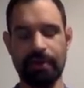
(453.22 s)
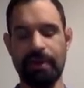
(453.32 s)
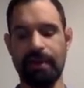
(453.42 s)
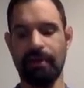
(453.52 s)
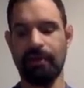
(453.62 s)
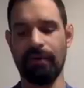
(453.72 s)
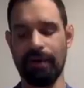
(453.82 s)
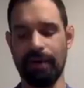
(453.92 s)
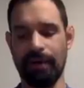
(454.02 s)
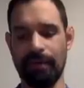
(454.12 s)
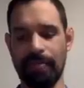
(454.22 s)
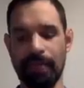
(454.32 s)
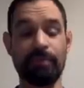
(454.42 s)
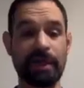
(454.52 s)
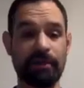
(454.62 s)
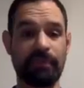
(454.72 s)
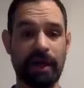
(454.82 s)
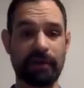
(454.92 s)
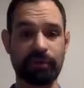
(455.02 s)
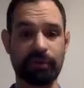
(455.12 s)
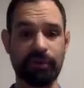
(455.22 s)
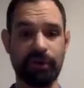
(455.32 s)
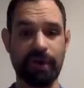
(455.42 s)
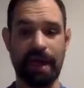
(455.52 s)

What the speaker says: Now, the manufacturer could